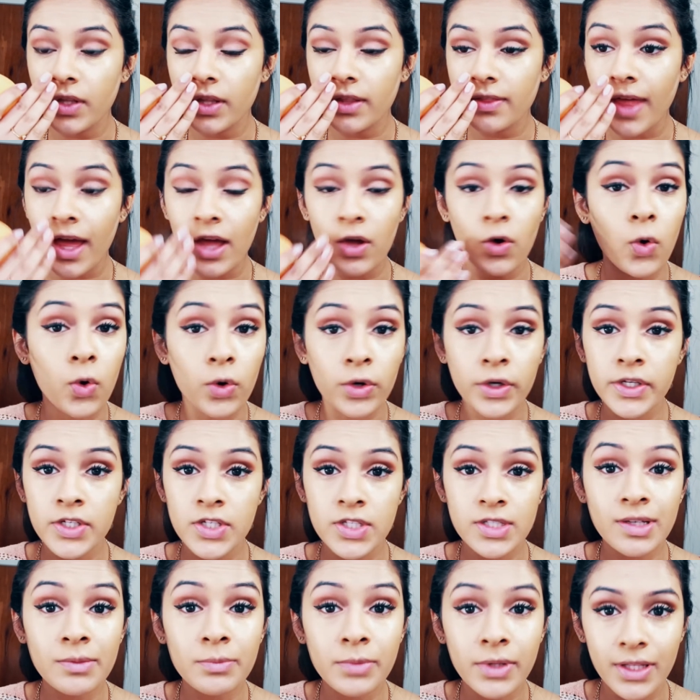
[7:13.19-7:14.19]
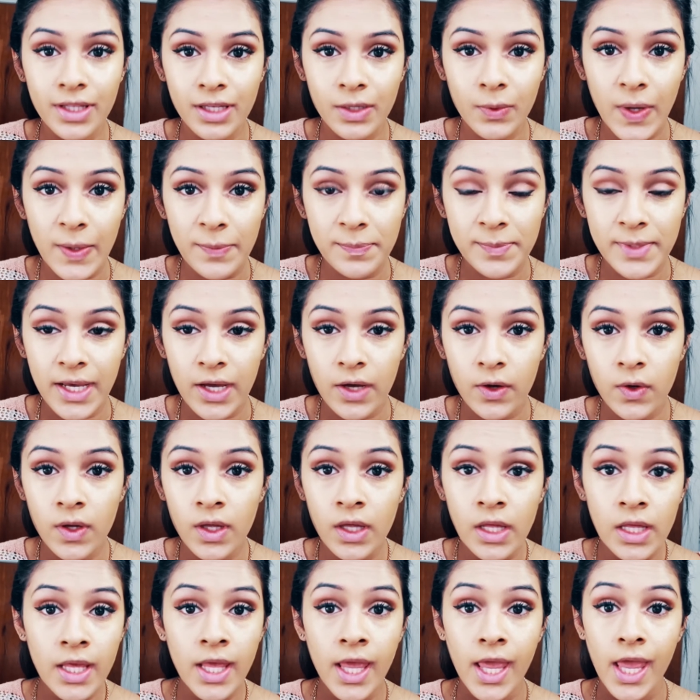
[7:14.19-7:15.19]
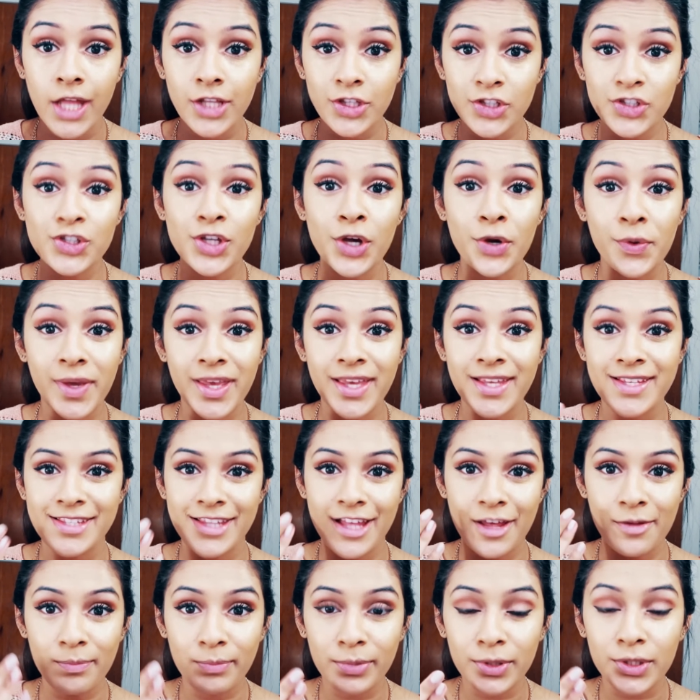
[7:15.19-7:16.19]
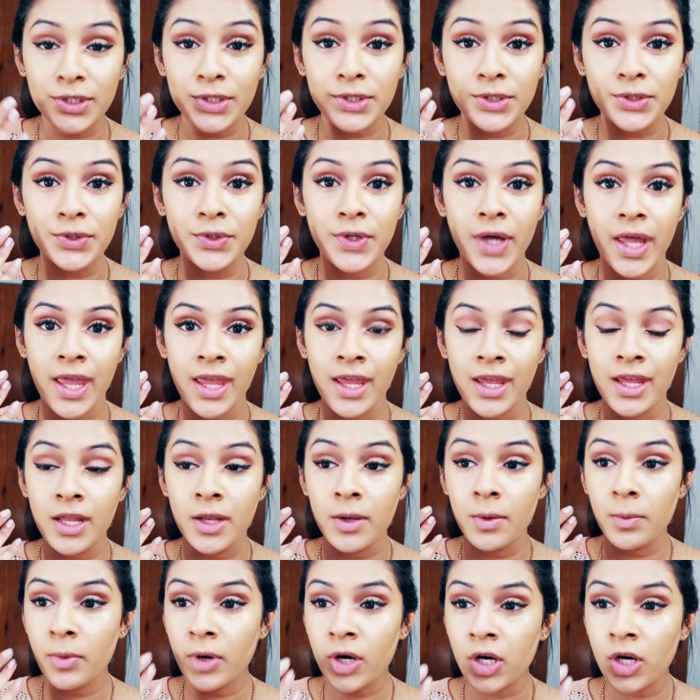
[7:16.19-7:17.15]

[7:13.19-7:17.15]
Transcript: that orange is completely wiped out, and so is that blue and